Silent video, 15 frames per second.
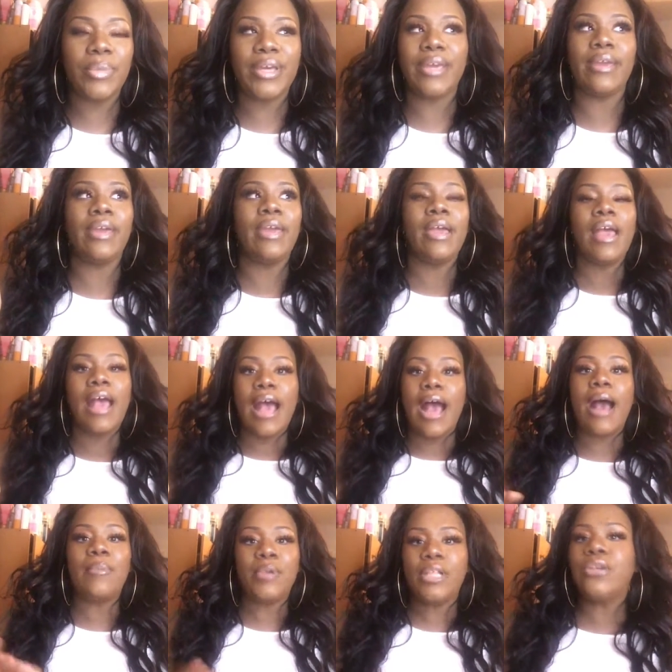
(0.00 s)
but
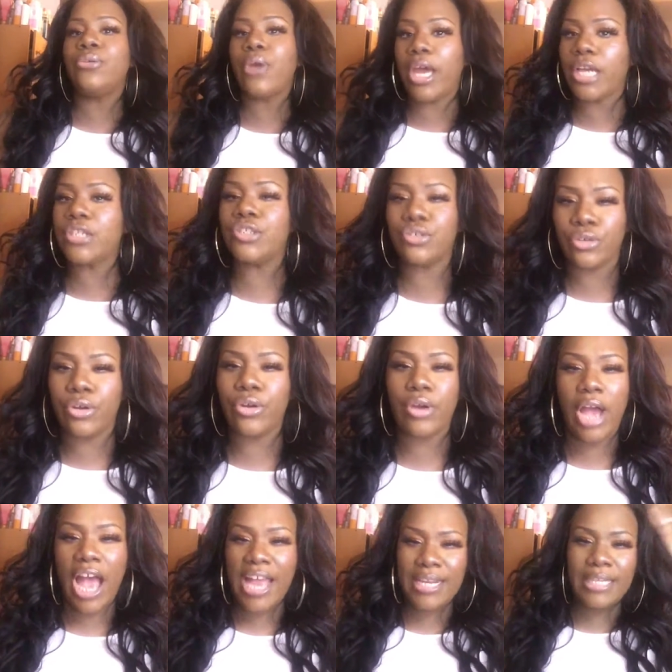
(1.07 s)
I'm a little extra girl.
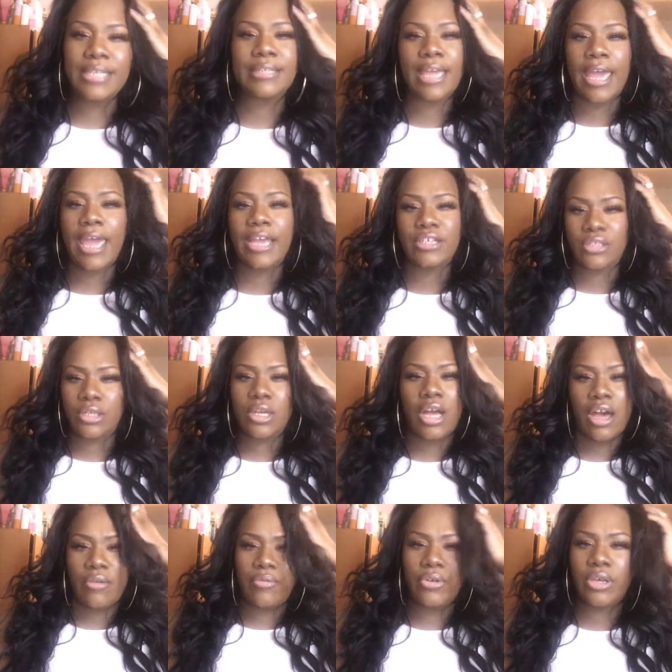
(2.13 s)
I need that extra
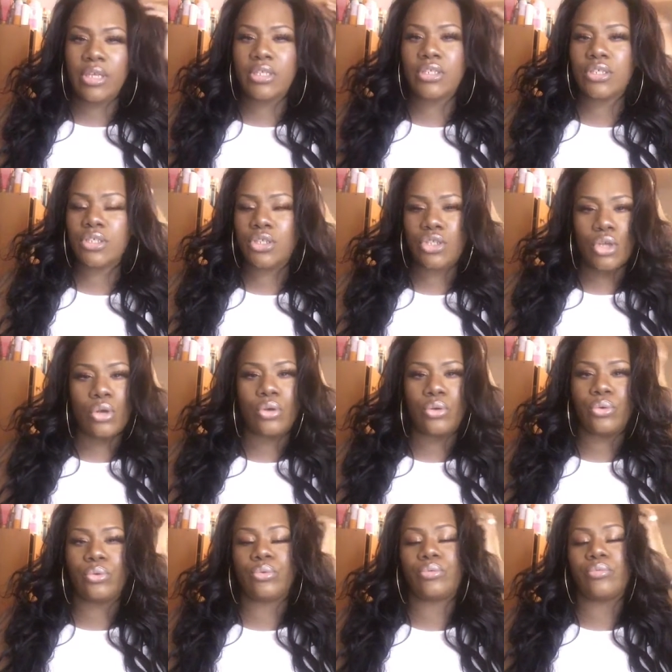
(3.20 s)
coverage,
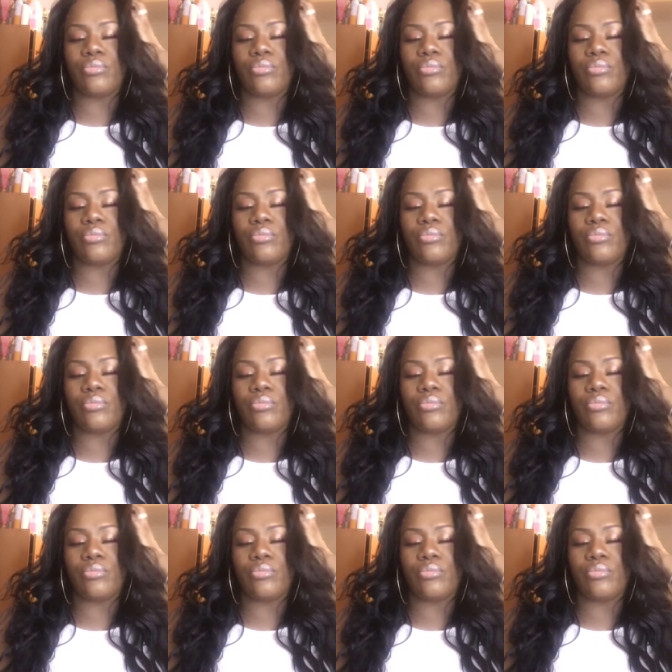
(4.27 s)
so